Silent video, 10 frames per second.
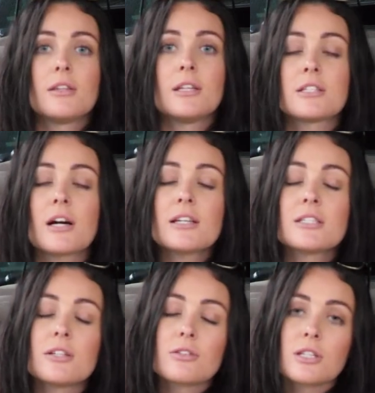These guys
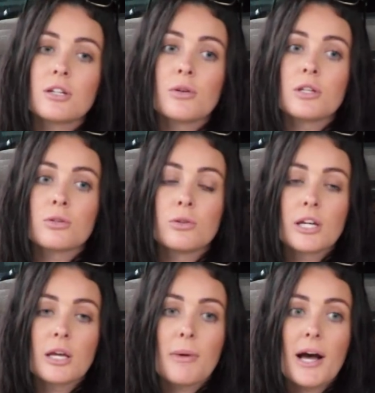seriously know what they're
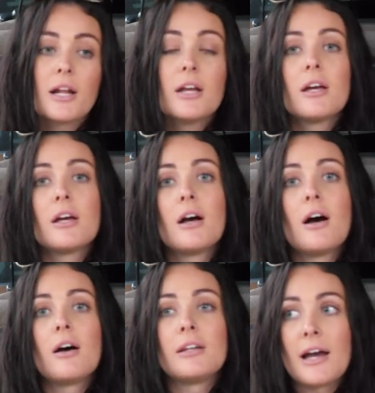talking about.
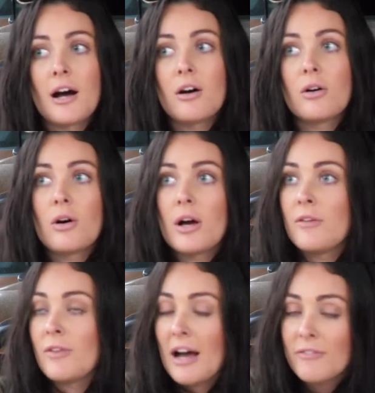Now,
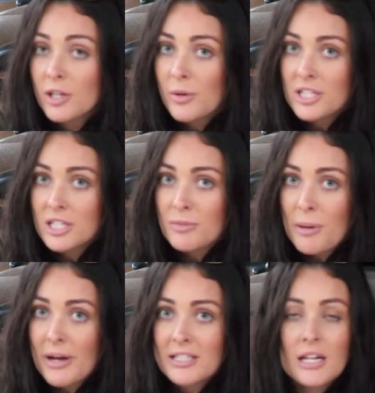if you have any questions
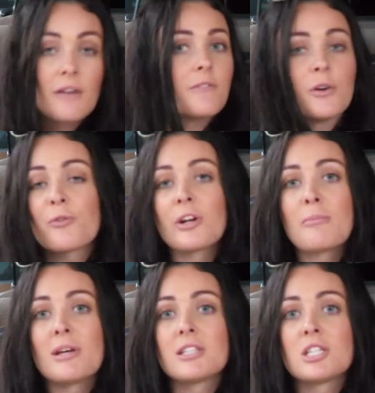about my setup, feel free to
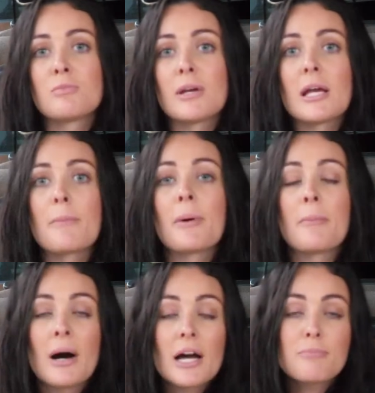message me.
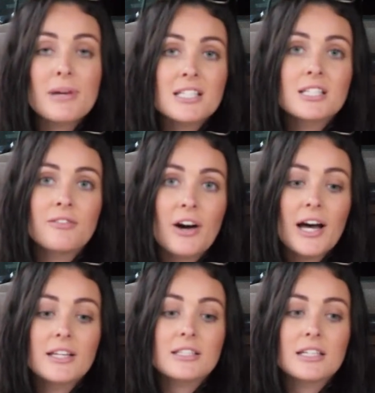But my best
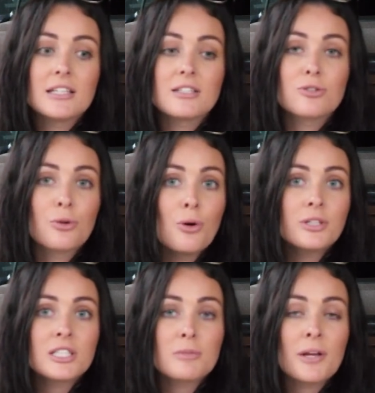advice is talk
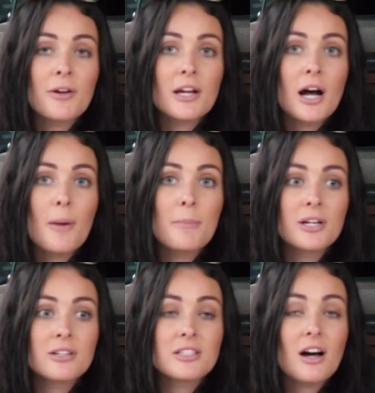to Superior,
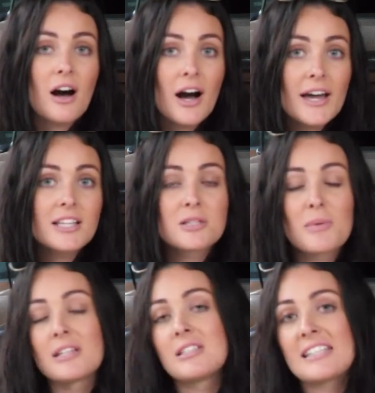because I
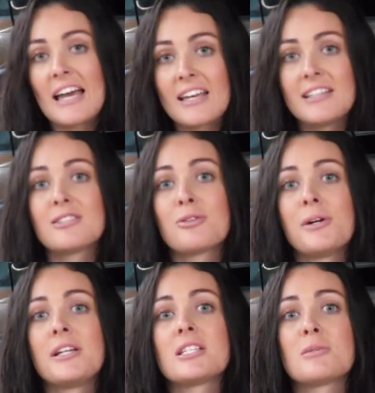spent days
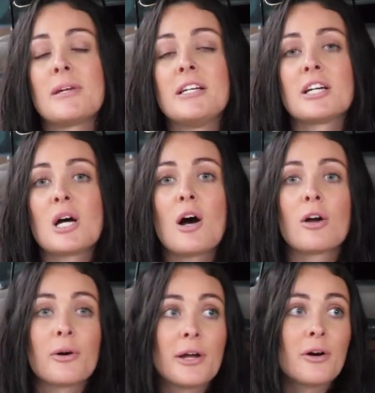talking to Superior
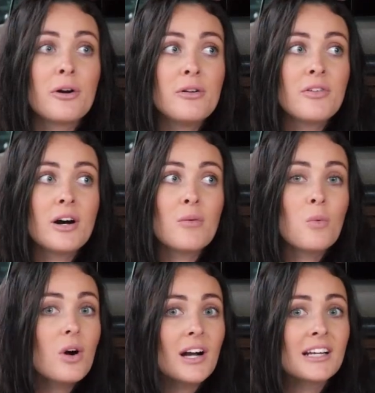going over
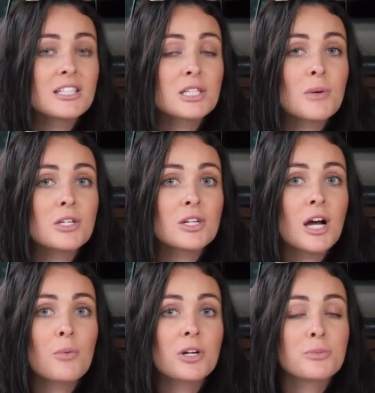what kind of suspension
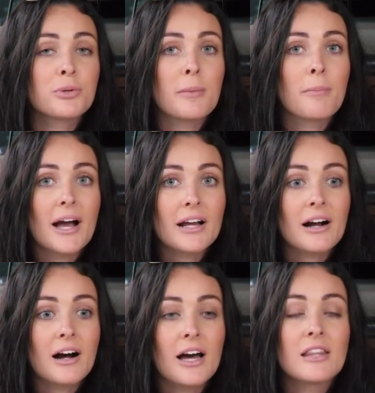I wanted to put in my
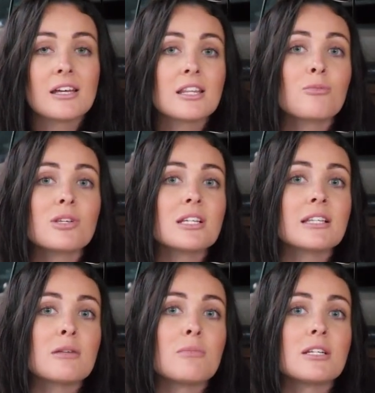car, and they're the ones that
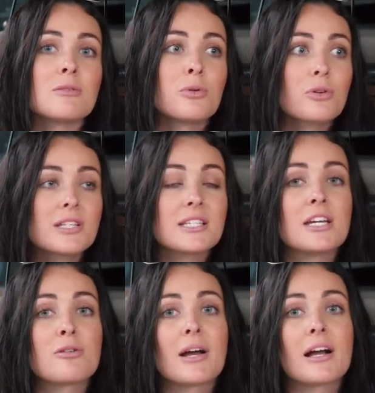led me to put all this
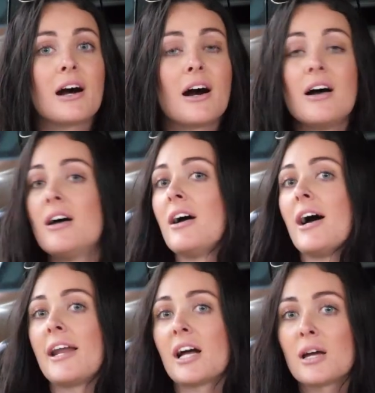gear in my car,
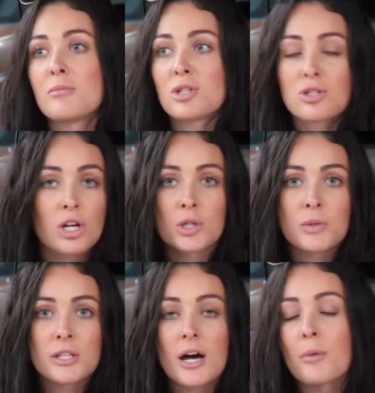and I'm stoked
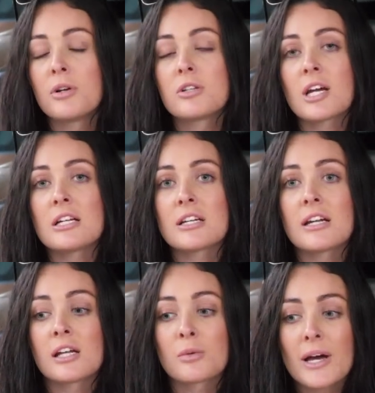with it. I wouldn't change it
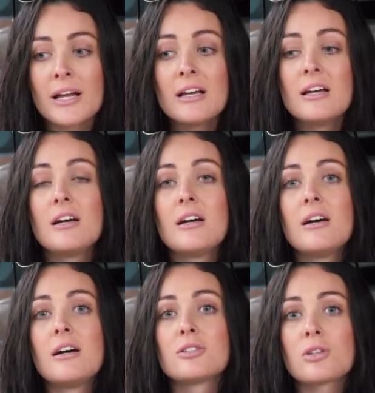any other way.
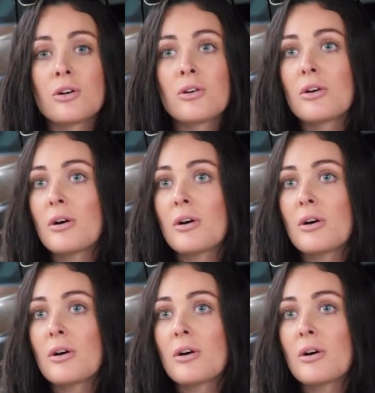So